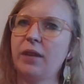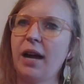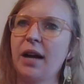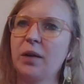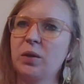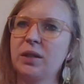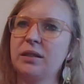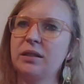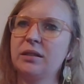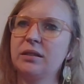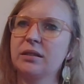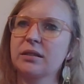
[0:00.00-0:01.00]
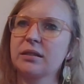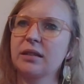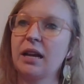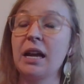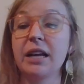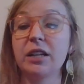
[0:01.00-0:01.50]
I was,
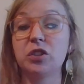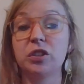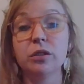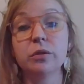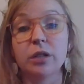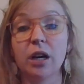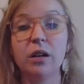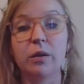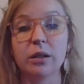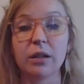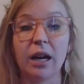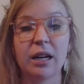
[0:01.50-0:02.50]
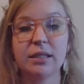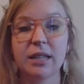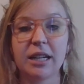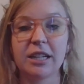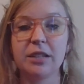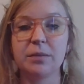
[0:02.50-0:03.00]
and do know a lot of
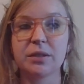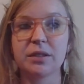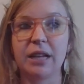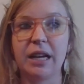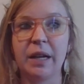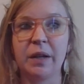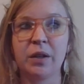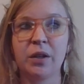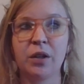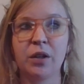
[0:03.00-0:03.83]
times, like,